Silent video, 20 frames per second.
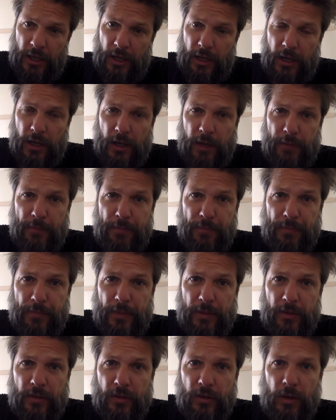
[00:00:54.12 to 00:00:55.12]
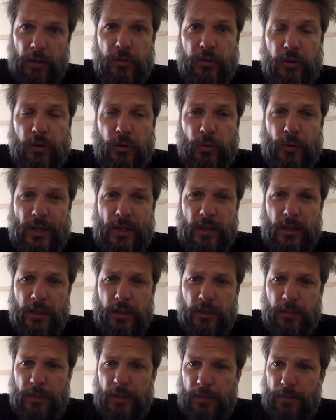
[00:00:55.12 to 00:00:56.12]
Um, so I was going to read a
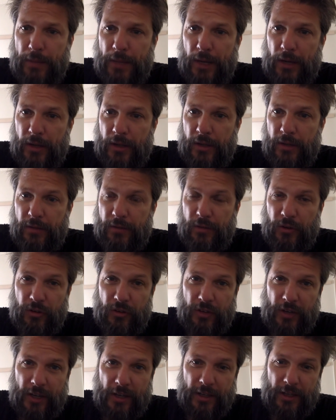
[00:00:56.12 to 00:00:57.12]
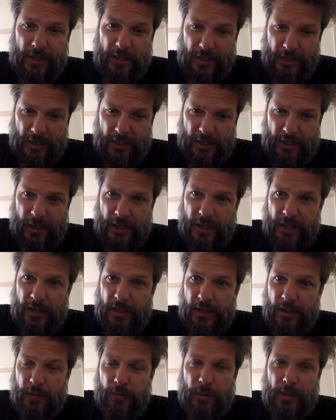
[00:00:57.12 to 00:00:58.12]
little bit about it firsthand, and I,
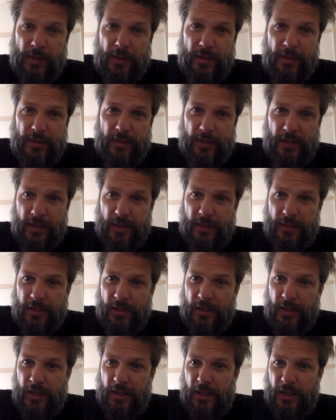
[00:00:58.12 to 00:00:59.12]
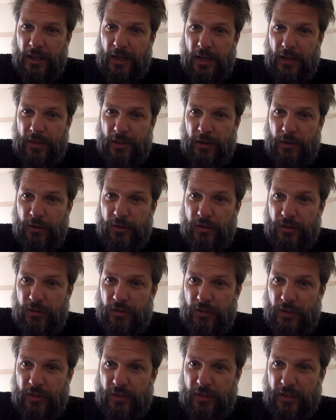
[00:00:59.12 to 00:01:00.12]
I, I read this and I I thought it was
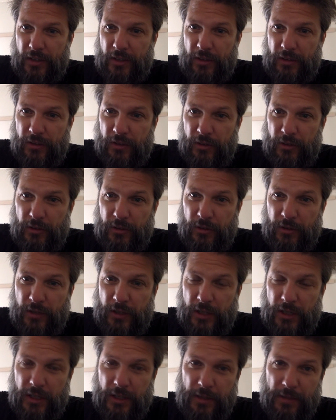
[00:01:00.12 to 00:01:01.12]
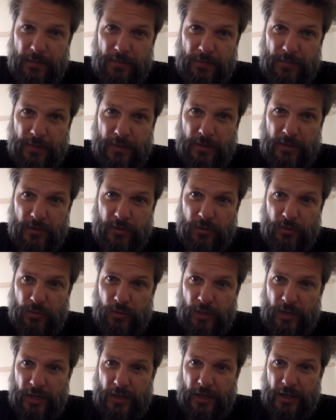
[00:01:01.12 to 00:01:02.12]
interesting to uh, to
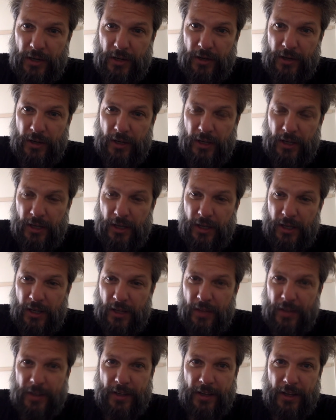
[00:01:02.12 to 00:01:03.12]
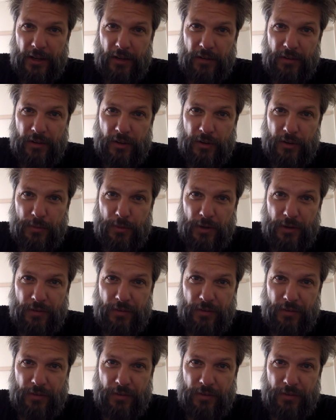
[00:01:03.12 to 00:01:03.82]
read here. I think the end of it is pretty